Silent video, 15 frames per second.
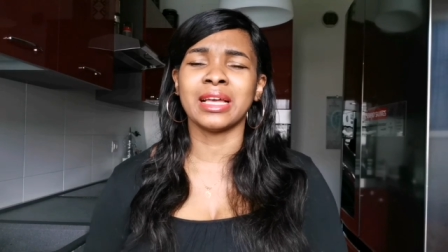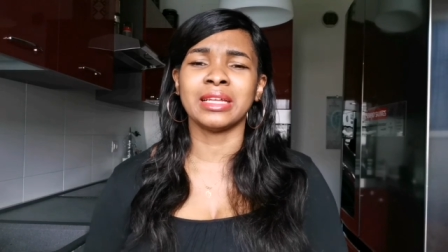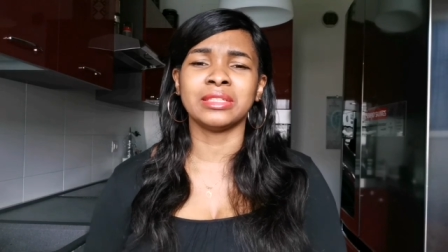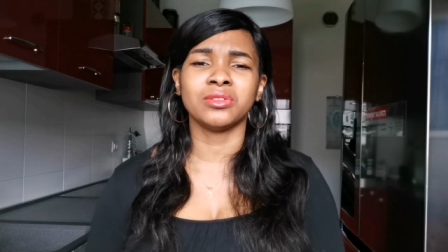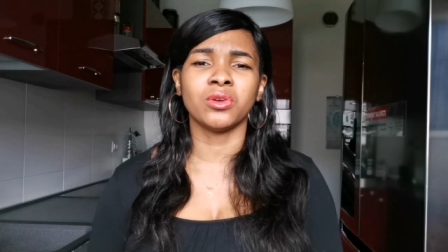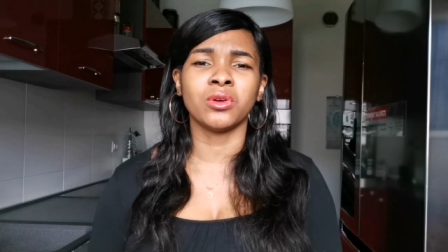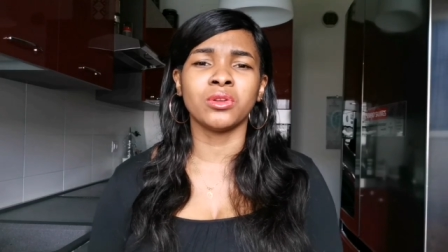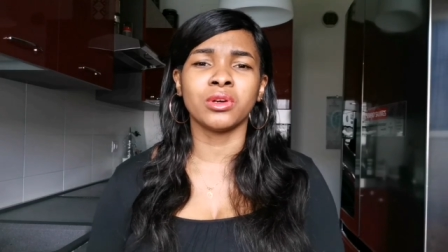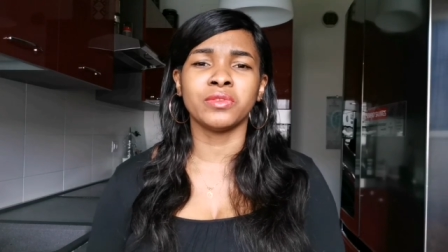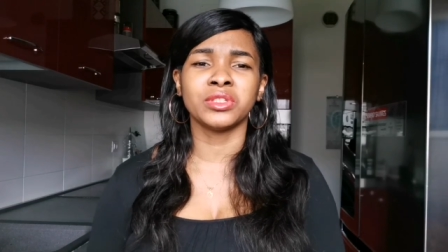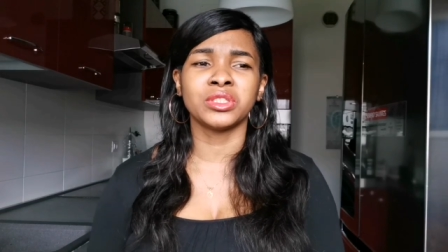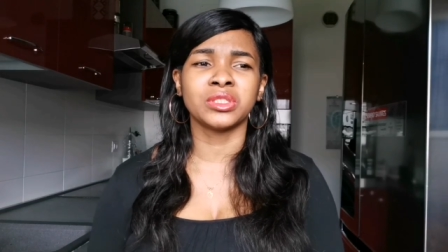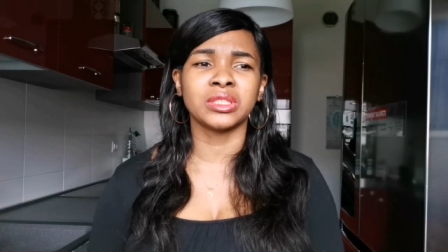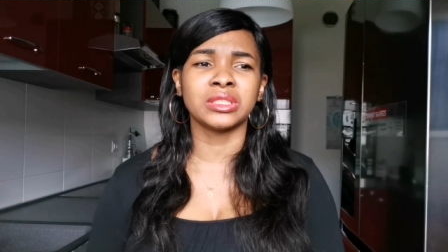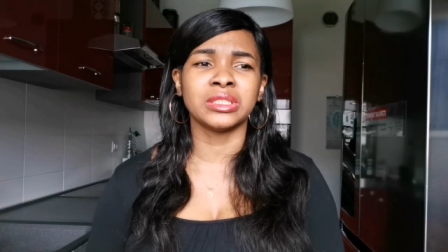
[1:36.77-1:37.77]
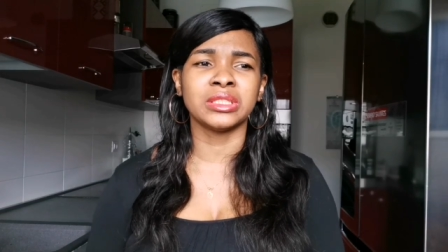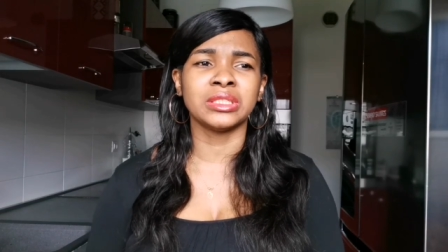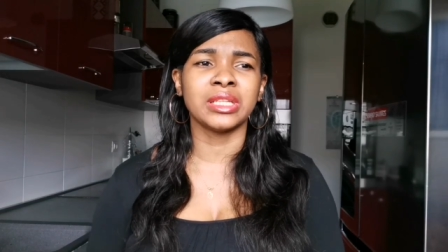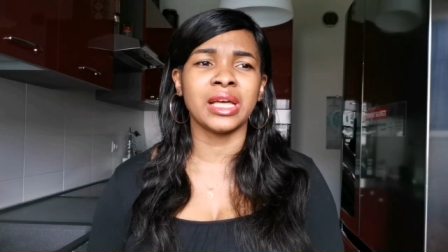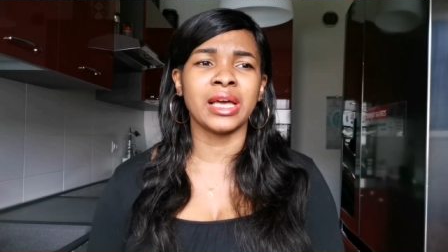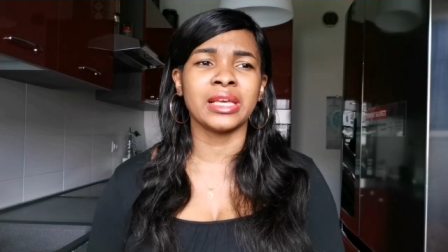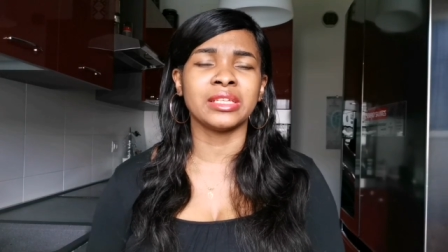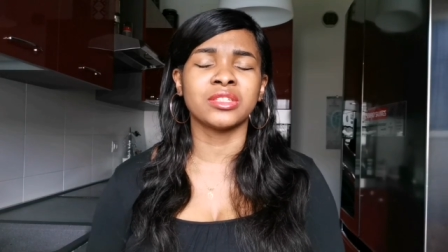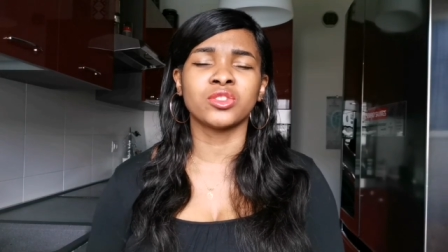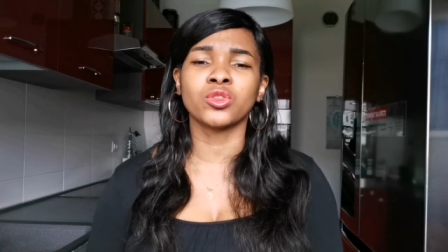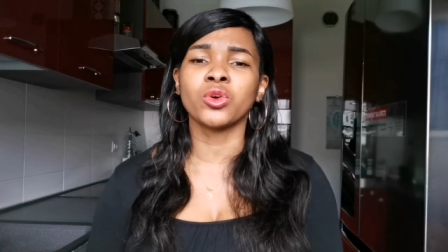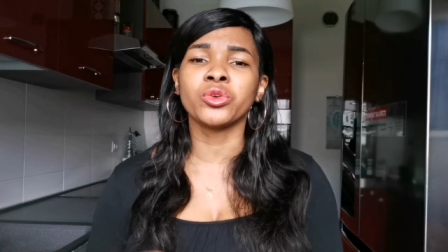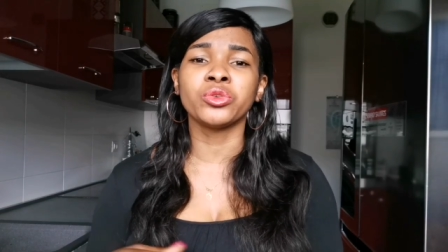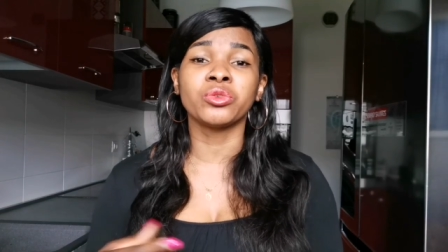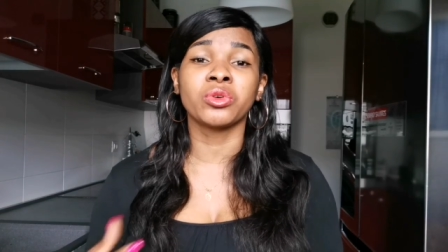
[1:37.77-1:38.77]
And all of a sudden, I
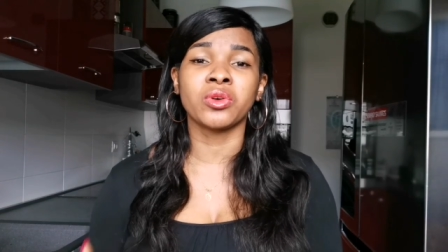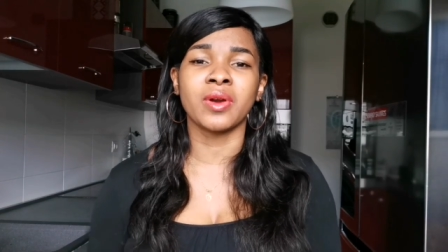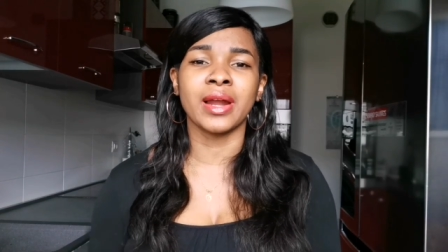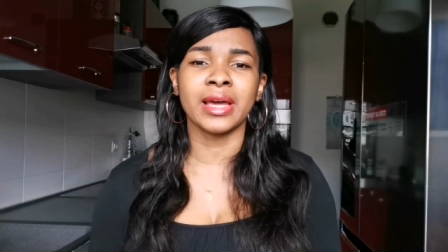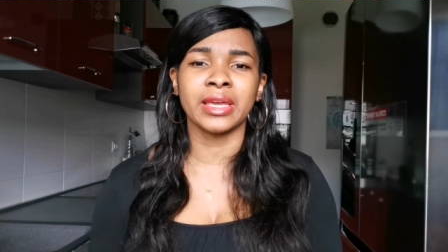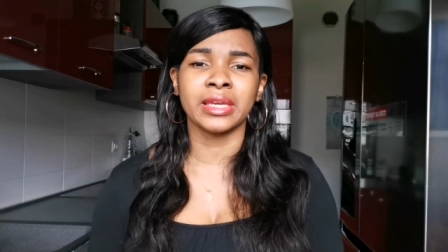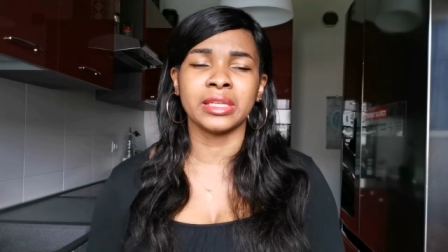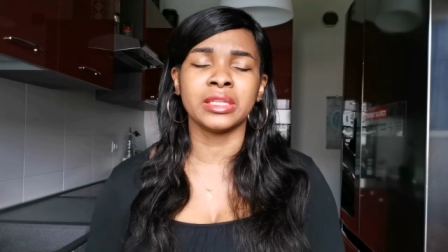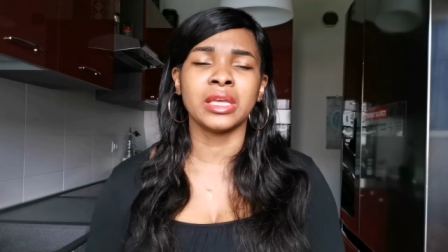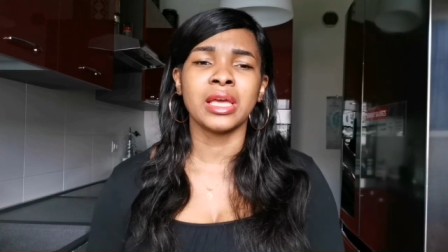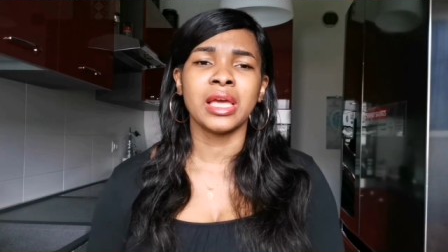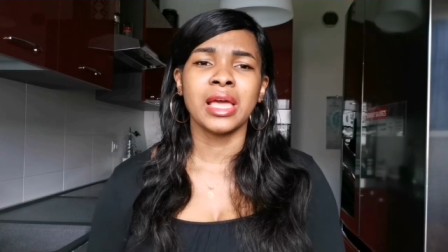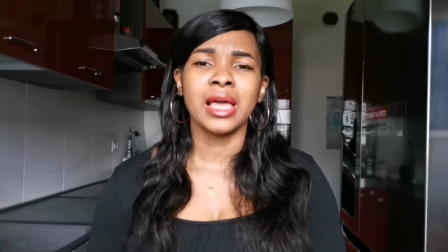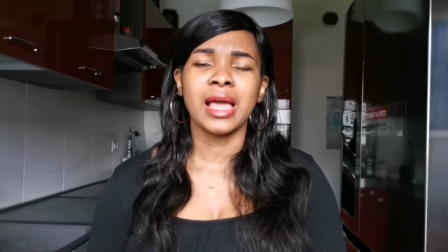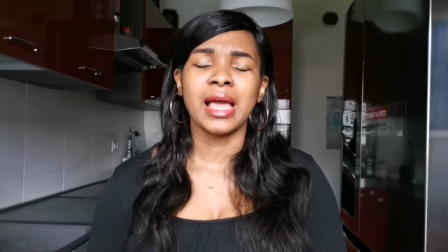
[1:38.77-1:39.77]
saw you crying.